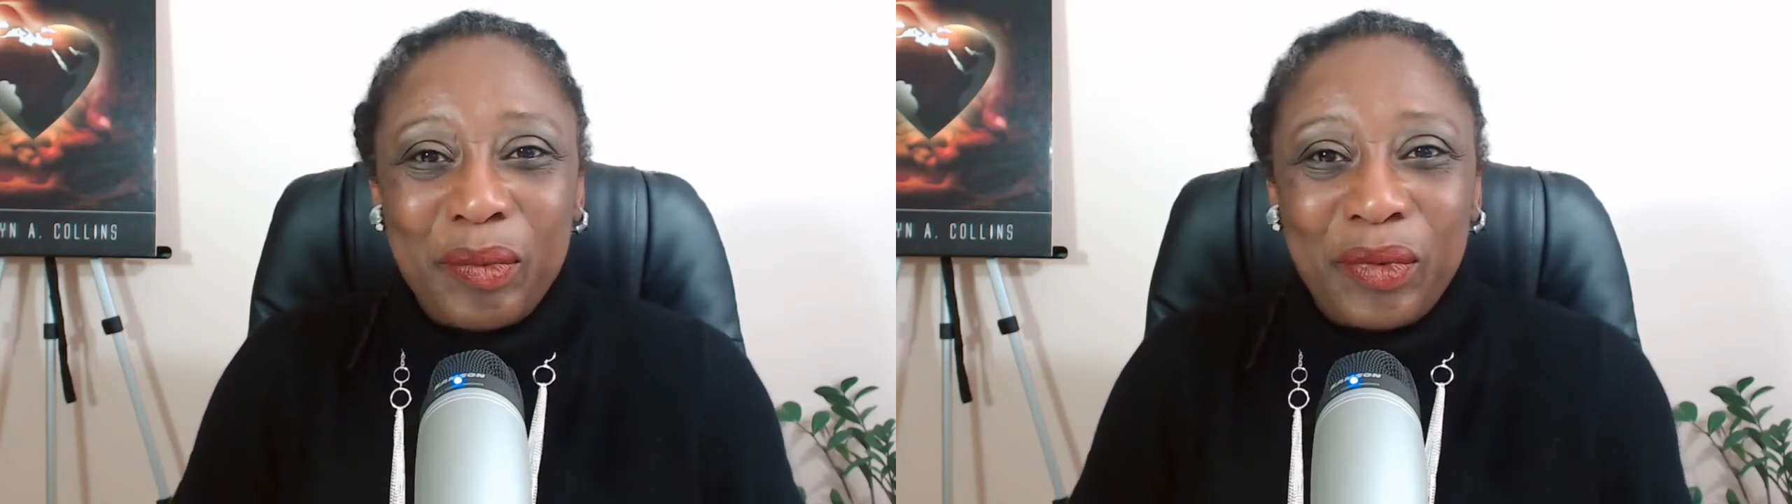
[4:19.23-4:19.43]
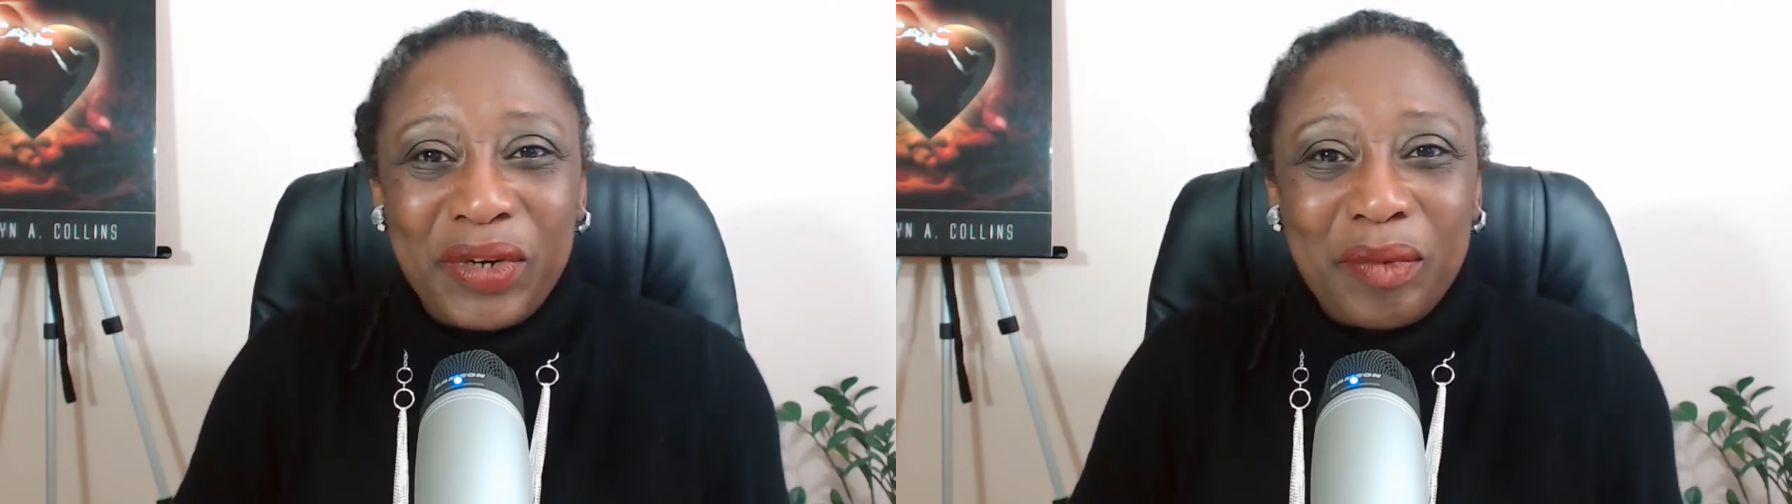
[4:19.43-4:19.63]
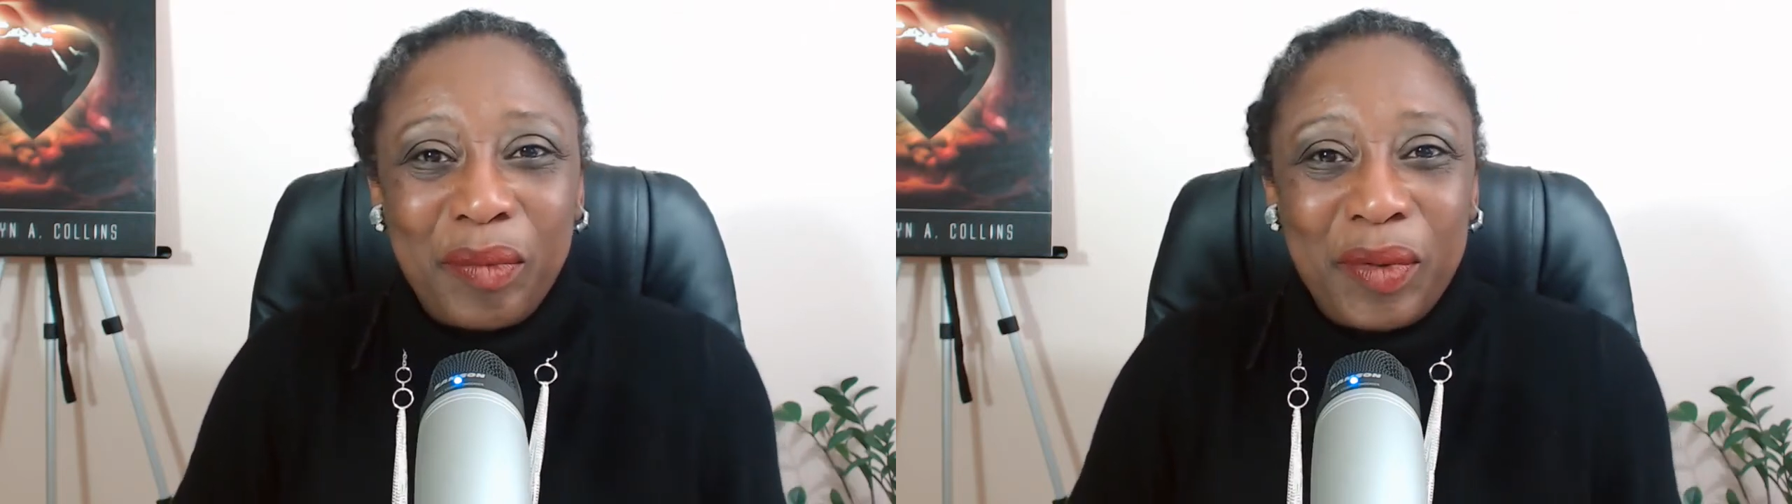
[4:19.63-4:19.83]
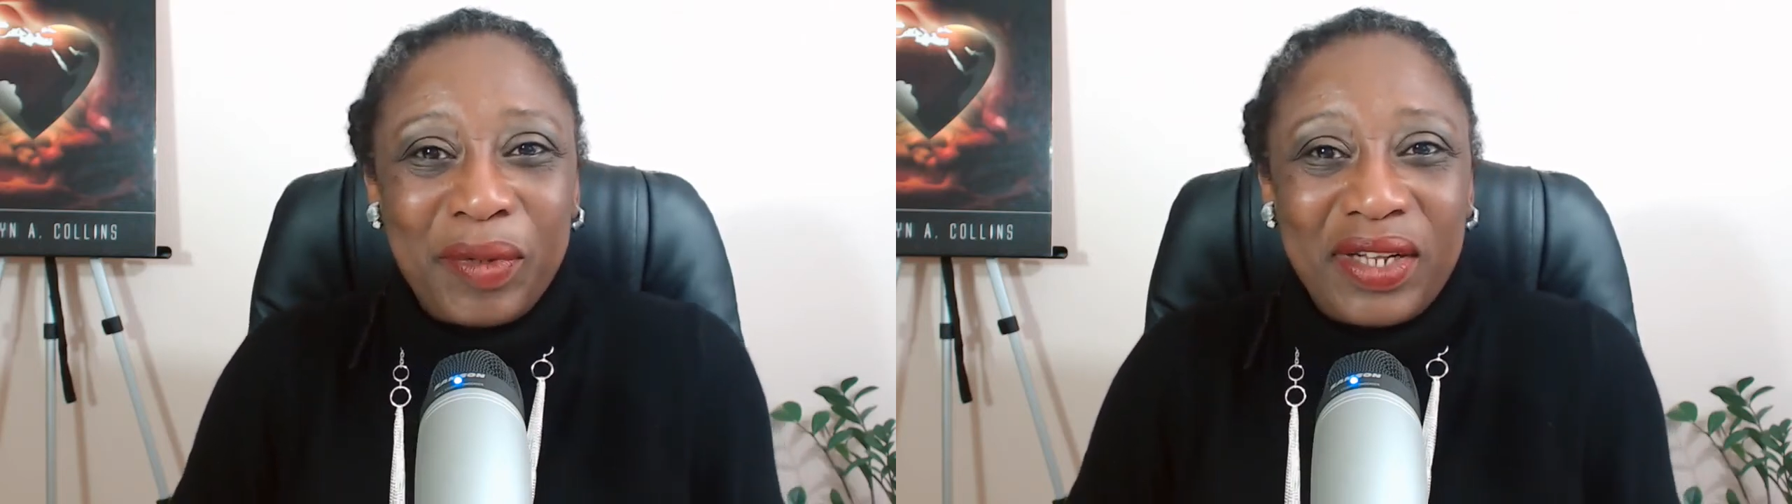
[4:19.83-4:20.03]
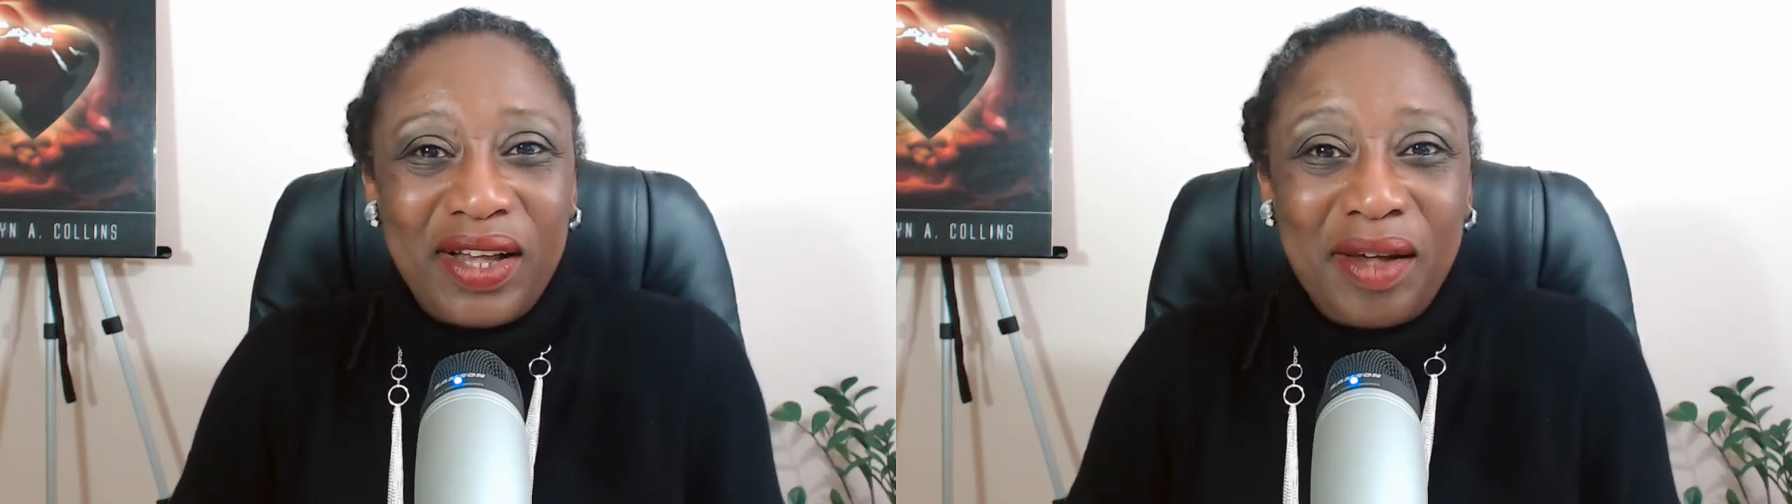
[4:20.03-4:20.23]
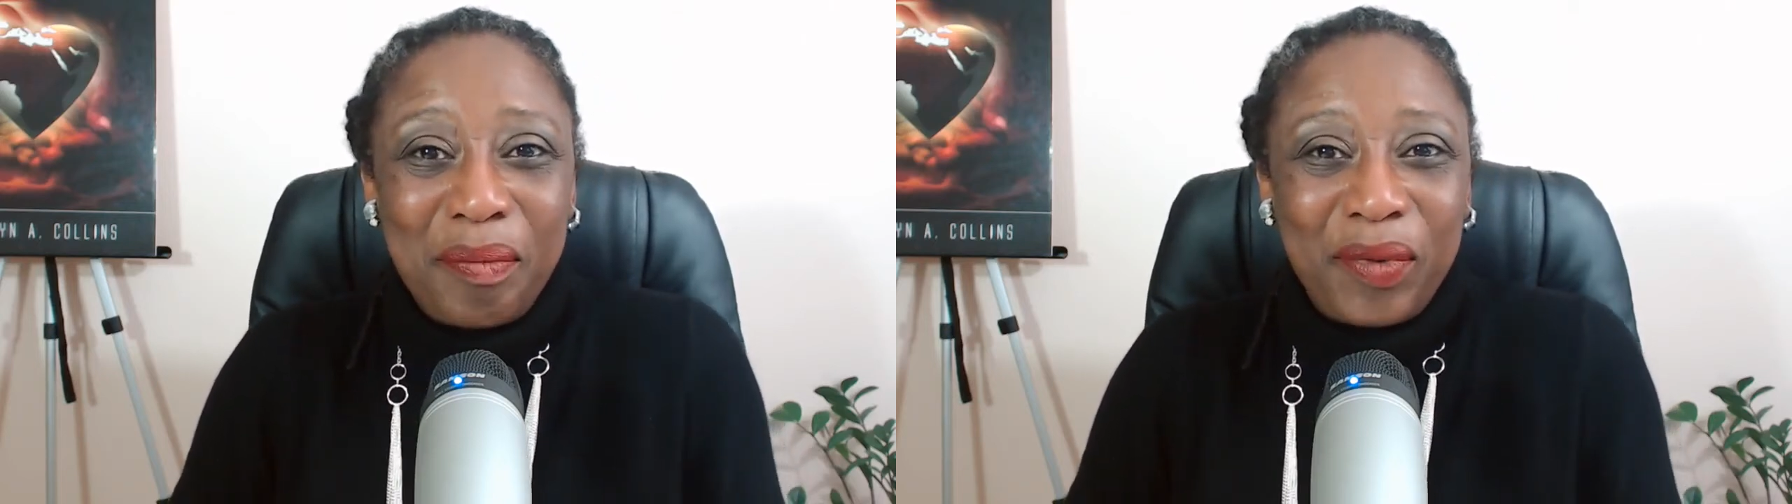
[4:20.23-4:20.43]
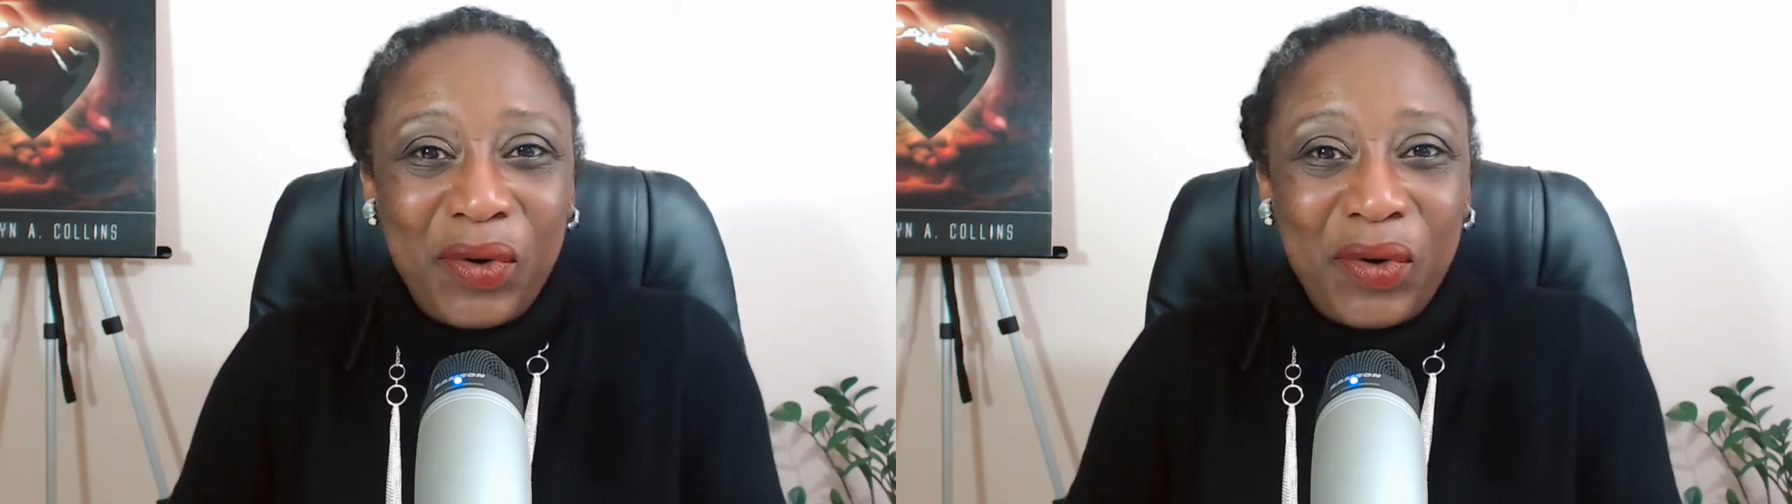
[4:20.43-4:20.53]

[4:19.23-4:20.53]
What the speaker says: bring people up